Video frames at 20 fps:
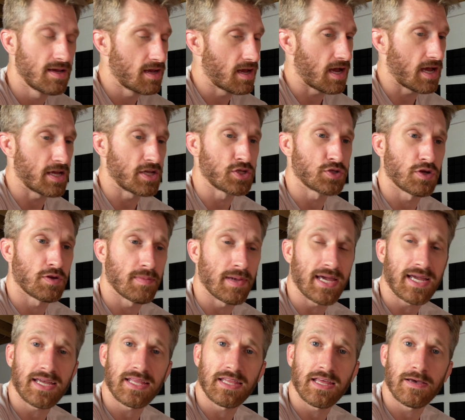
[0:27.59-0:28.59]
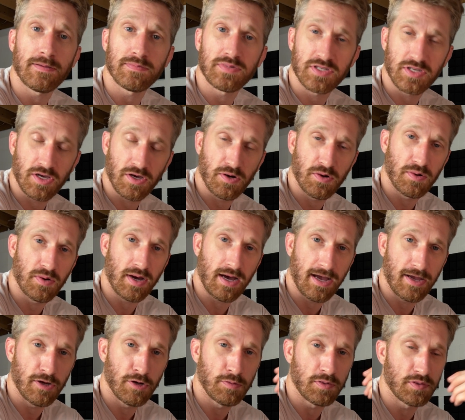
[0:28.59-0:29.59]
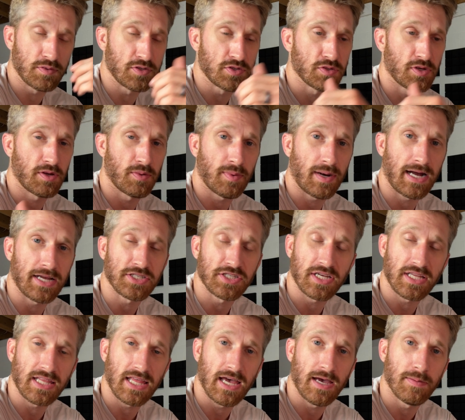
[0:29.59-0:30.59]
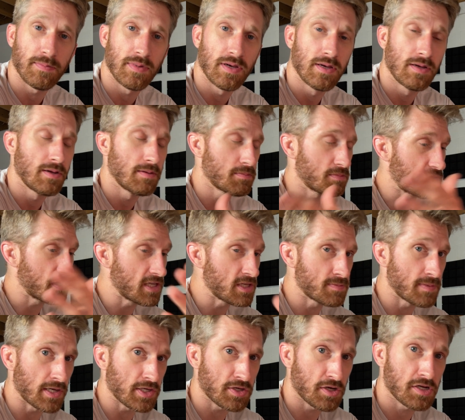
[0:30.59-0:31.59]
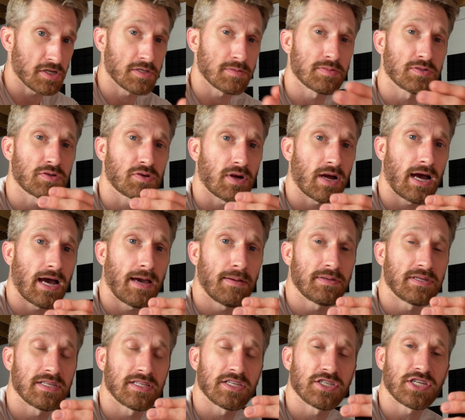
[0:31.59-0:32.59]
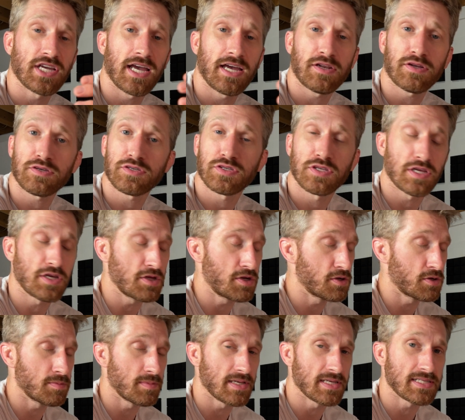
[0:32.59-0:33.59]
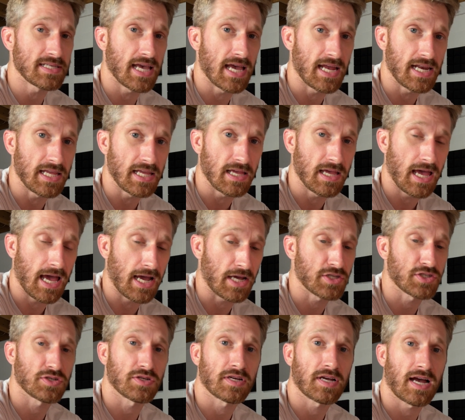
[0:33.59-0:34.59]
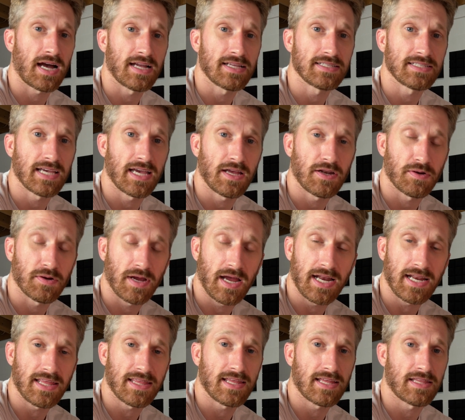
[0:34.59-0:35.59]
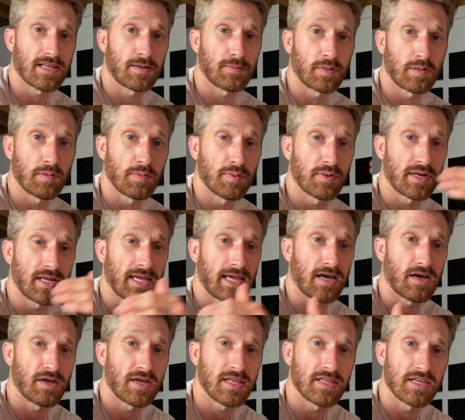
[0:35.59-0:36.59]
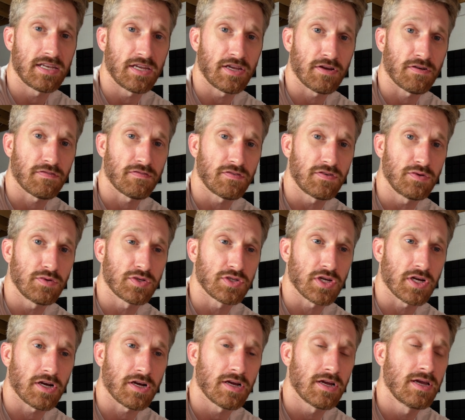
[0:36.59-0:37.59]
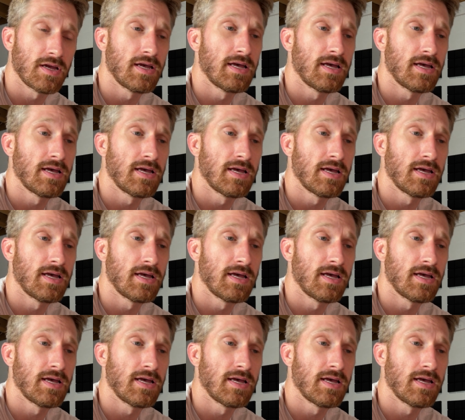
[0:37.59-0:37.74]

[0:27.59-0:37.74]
I enjoy making them, so I hope you enjoy watching them. Please make sure you're subscribed to the channel so that you don't miss any extra content or anything that I'm gonna be putting out in the near future.